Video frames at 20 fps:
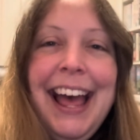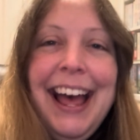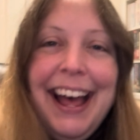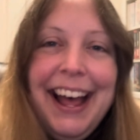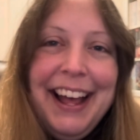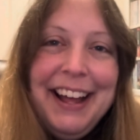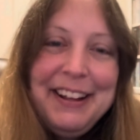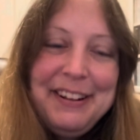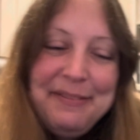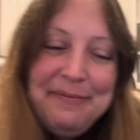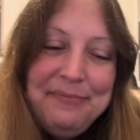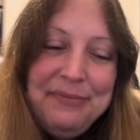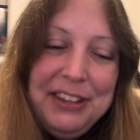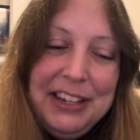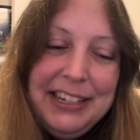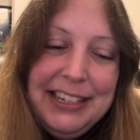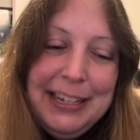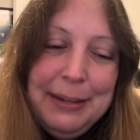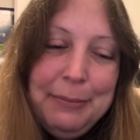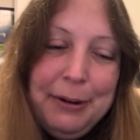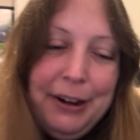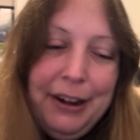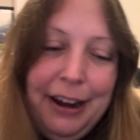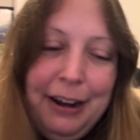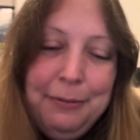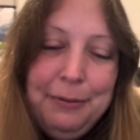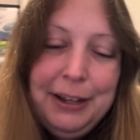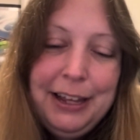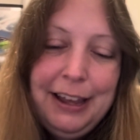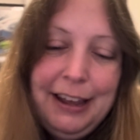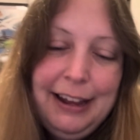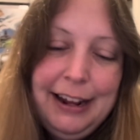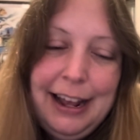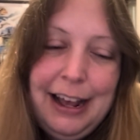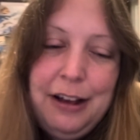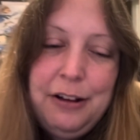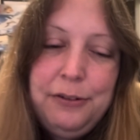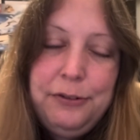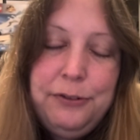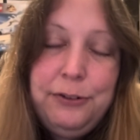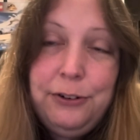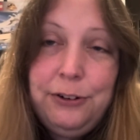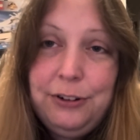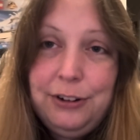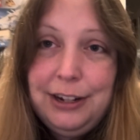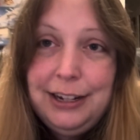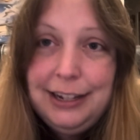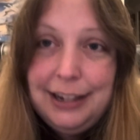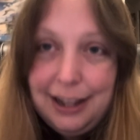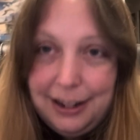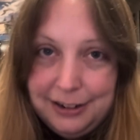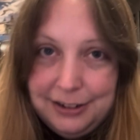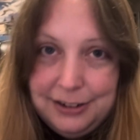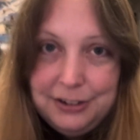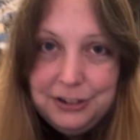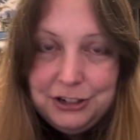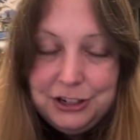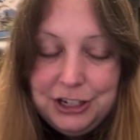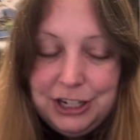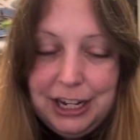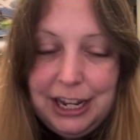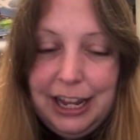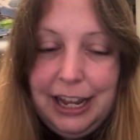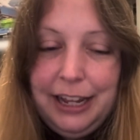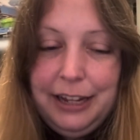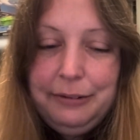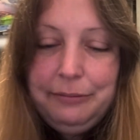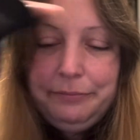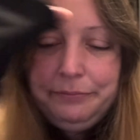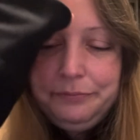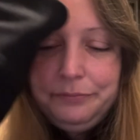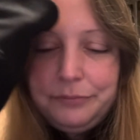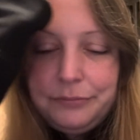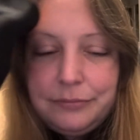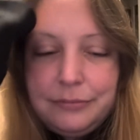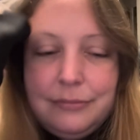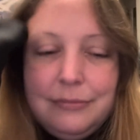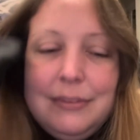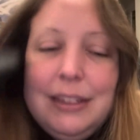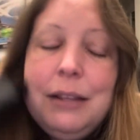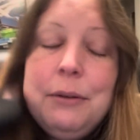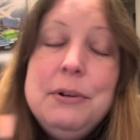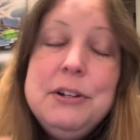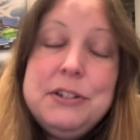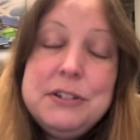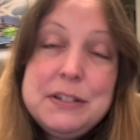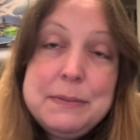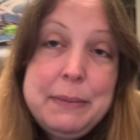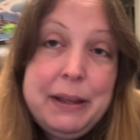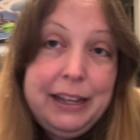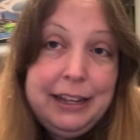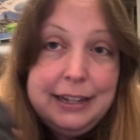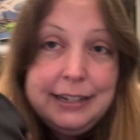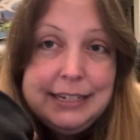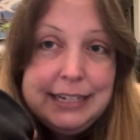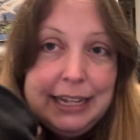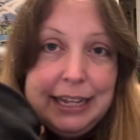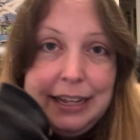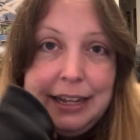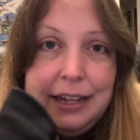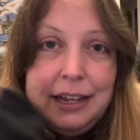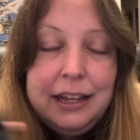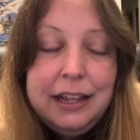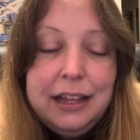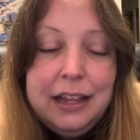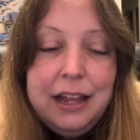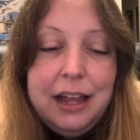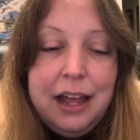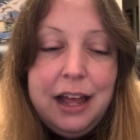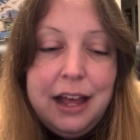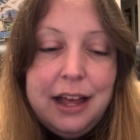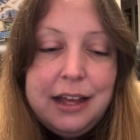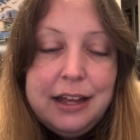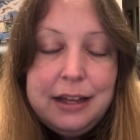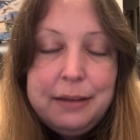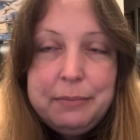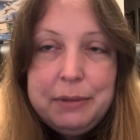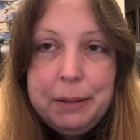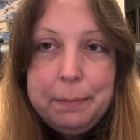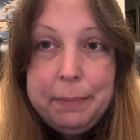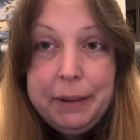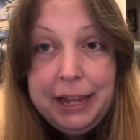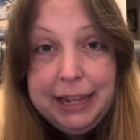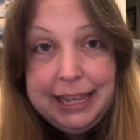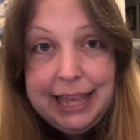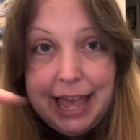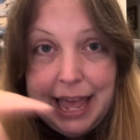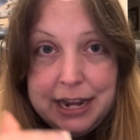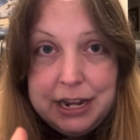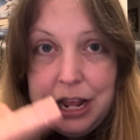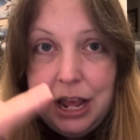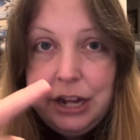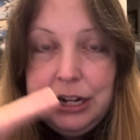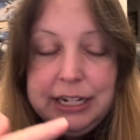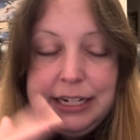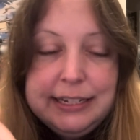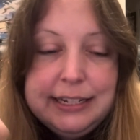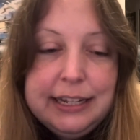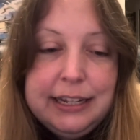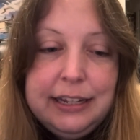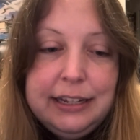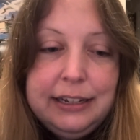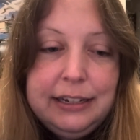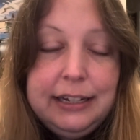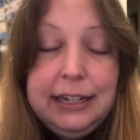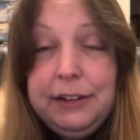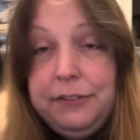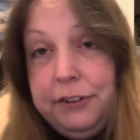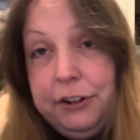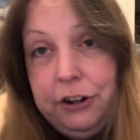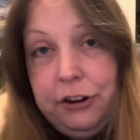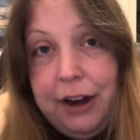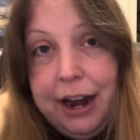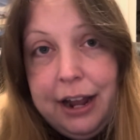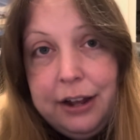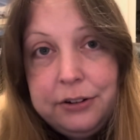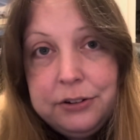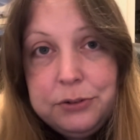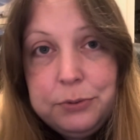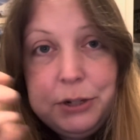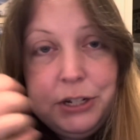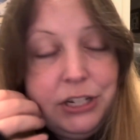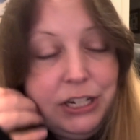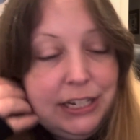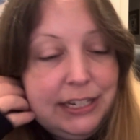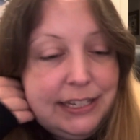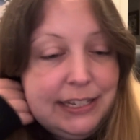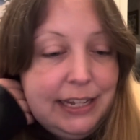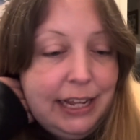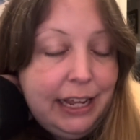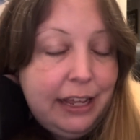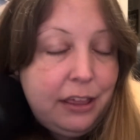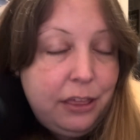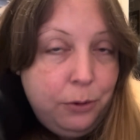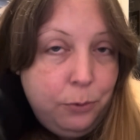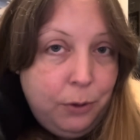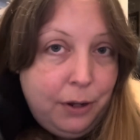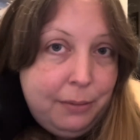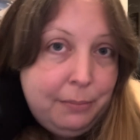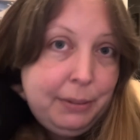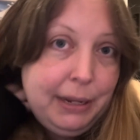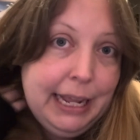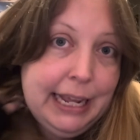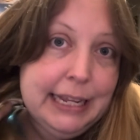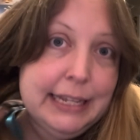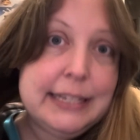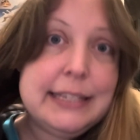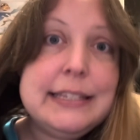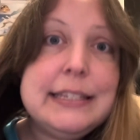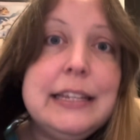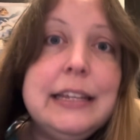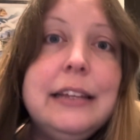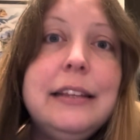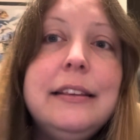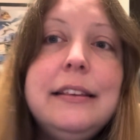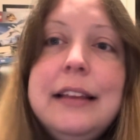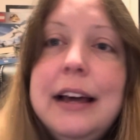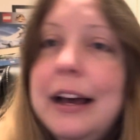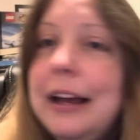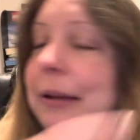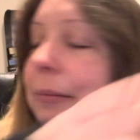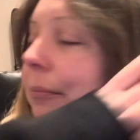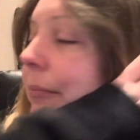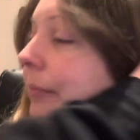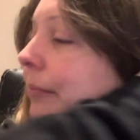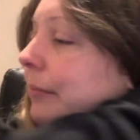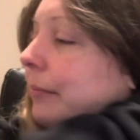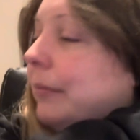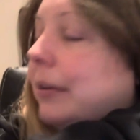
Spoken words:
Tomorrow we're going out for lunch, which is my idea, but again, only to Leaf and Ground, which is like the one place that I'm